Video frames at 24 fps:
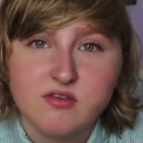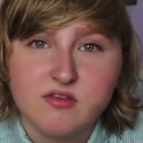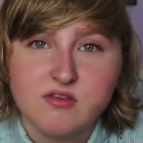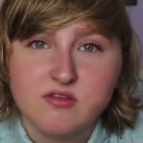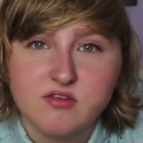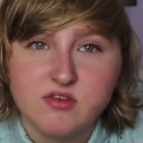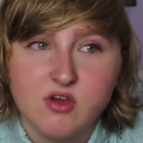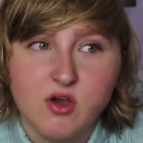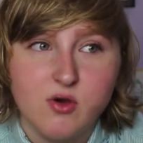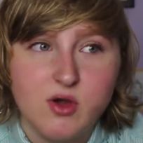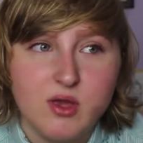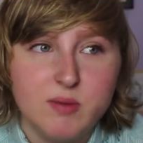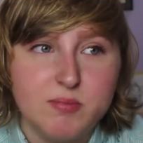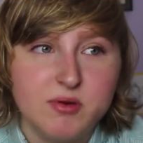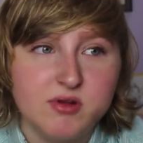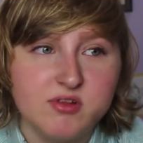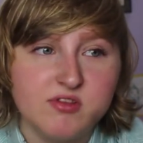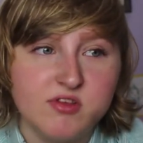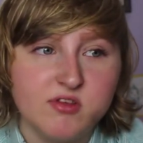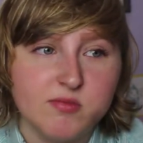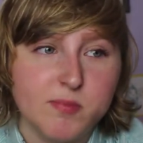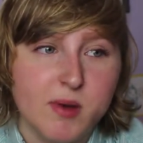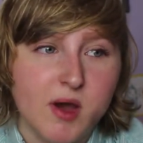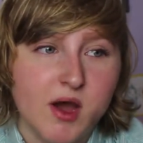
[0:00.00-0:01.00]
So he
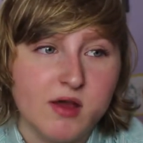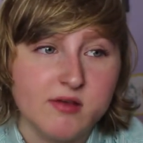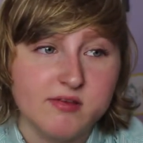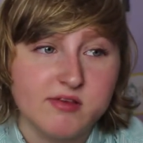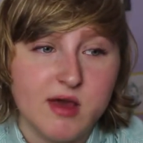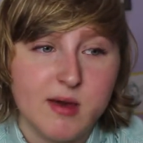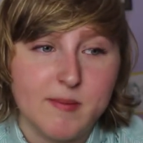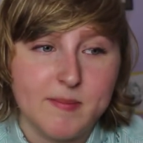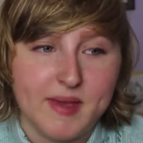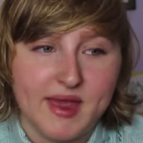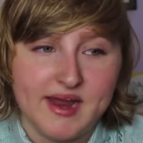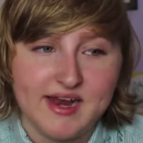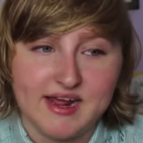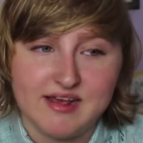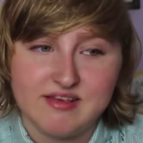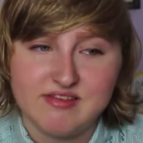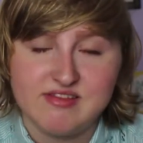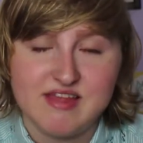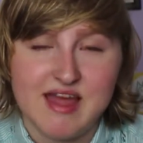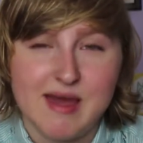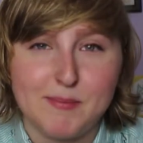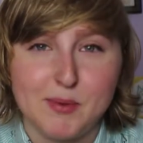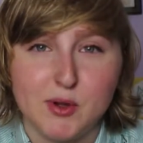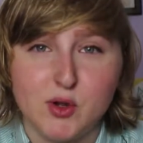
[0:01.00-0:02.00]
puts his paws up and I
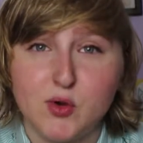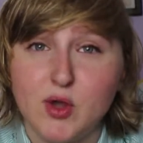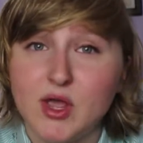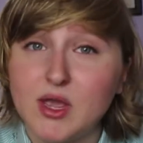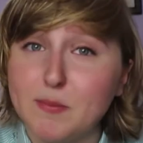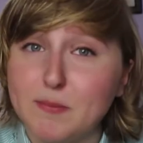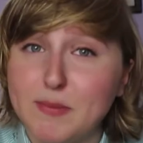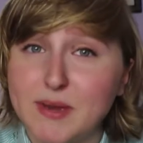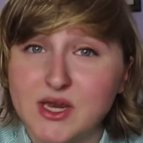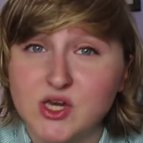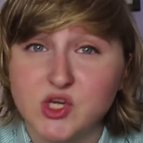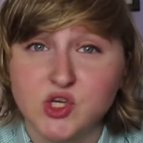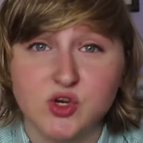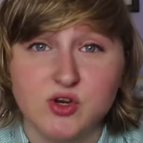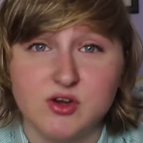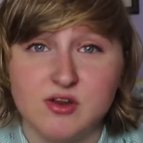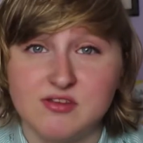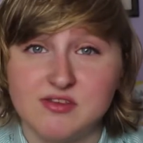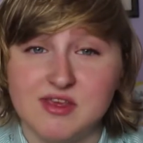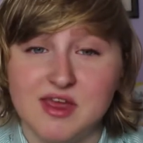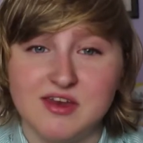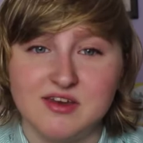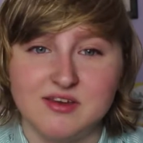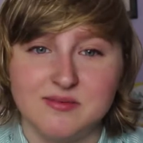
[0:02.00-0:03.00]
snap a quick picture to
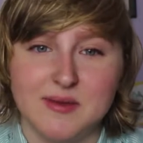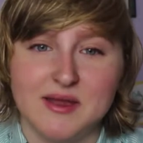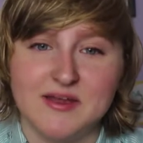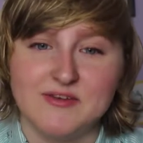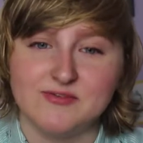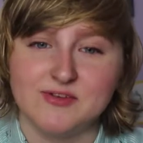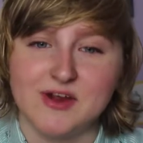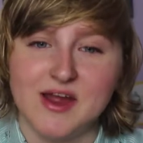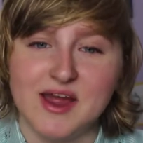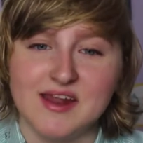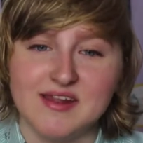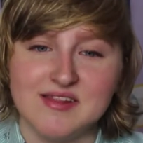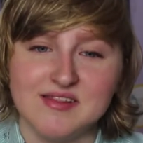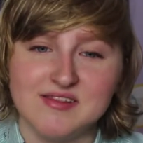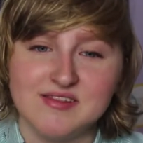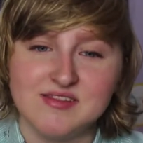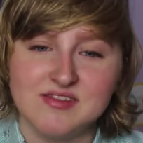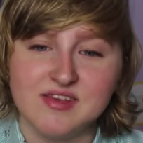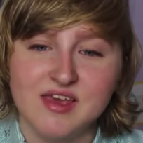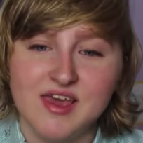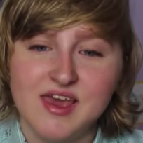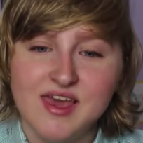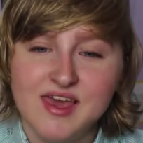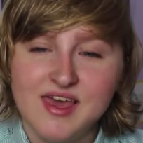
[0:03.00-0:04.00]
send to my
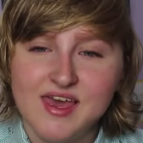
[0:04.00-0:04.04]
friends.